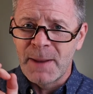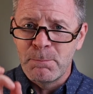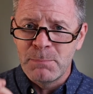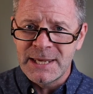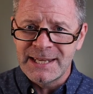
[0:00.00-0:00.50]

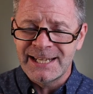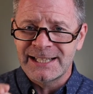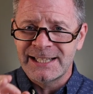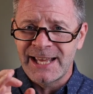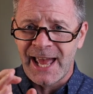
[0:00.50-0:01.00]

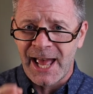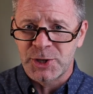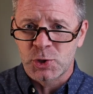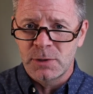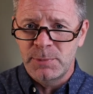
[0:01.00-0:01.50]
immediately
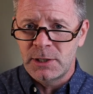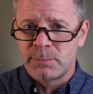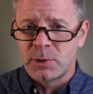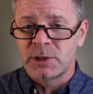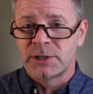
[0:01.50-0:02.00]

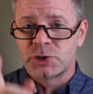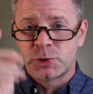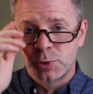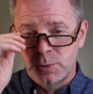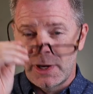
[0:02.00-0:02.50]
attributable
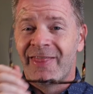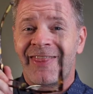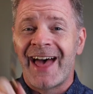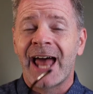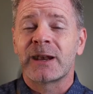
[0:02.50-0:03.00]
to
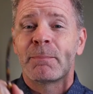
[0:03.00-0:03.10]
that